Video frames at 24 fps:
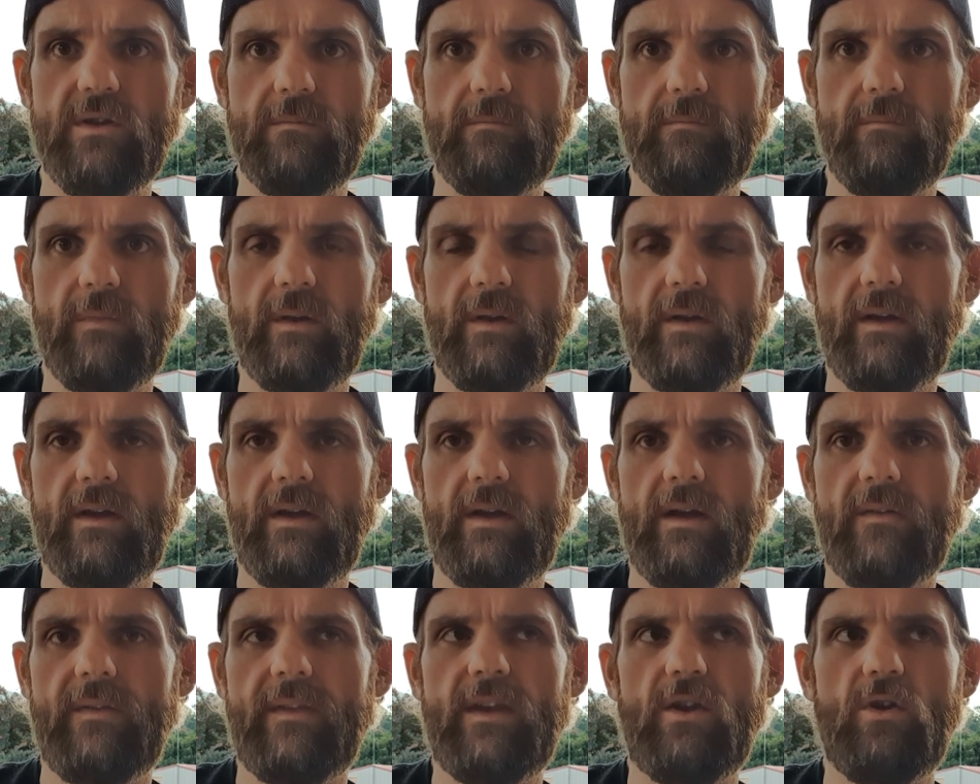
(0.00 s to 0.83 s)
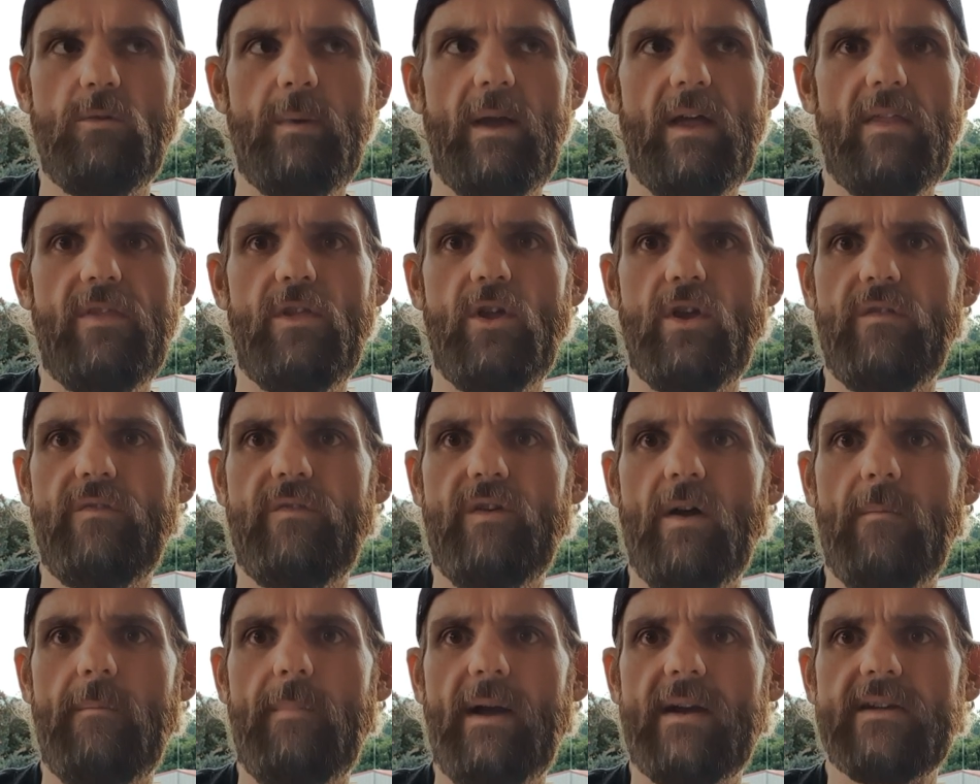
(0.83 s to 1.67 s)
I think they're about
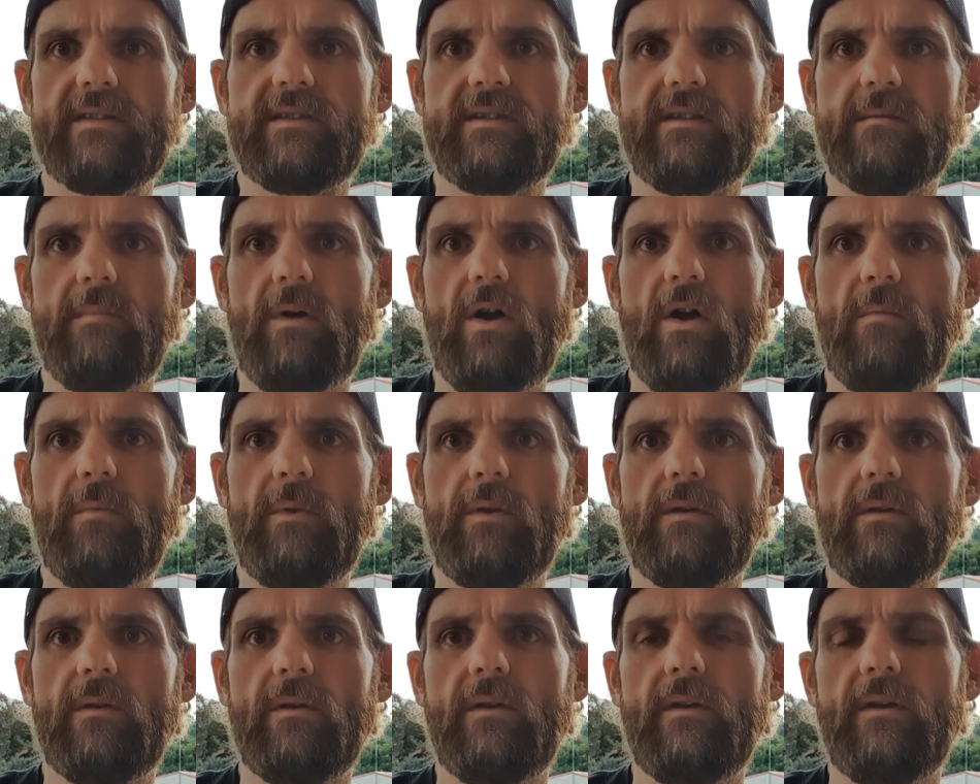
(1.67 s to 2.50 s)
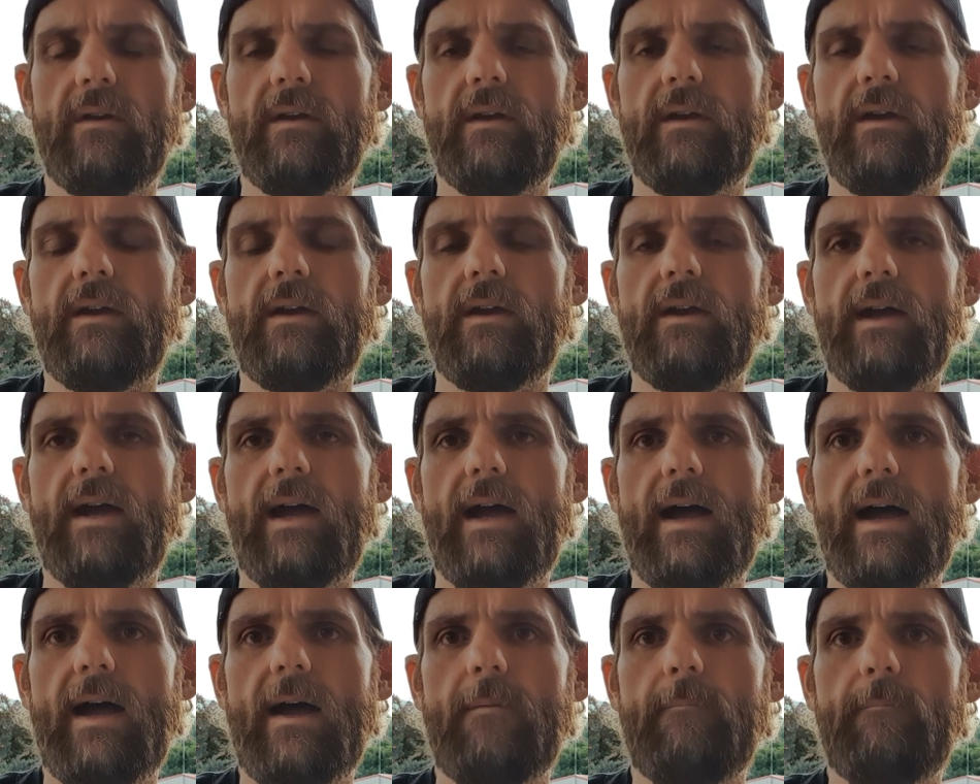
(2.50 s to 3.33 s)
$35 at the
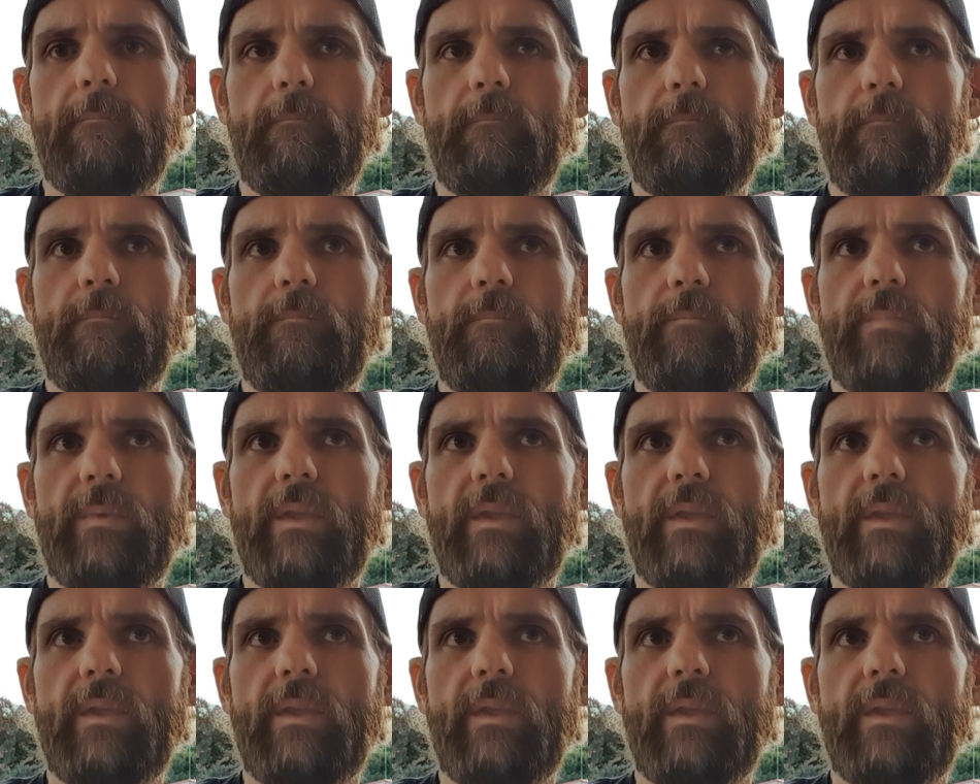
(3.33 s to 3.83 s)
moment.